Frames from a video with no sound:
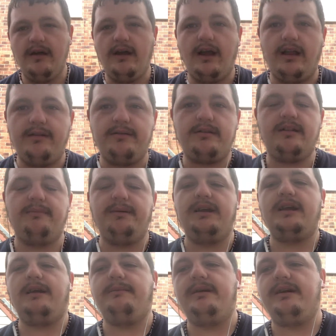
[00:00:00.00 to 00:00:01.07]
It's because I've been
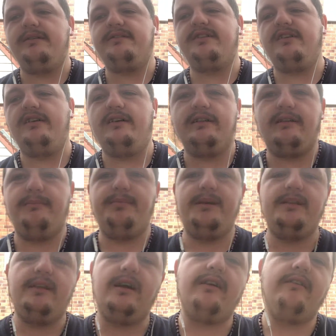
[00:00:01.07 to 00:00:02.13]
getting me all sorted, I've
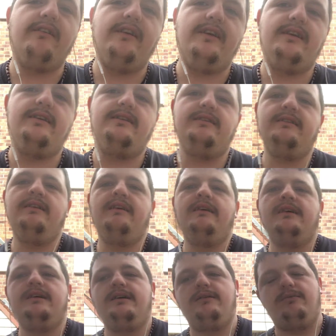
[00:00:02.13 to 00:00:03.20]
been decorating,
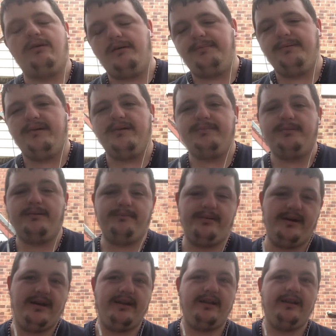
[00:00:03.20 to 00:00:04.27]
wallpapering,
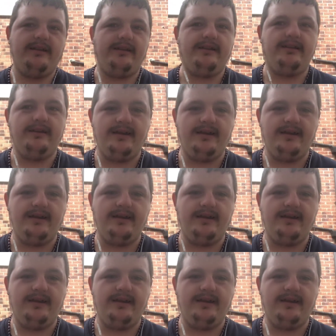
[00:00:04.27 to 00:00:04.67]
painting.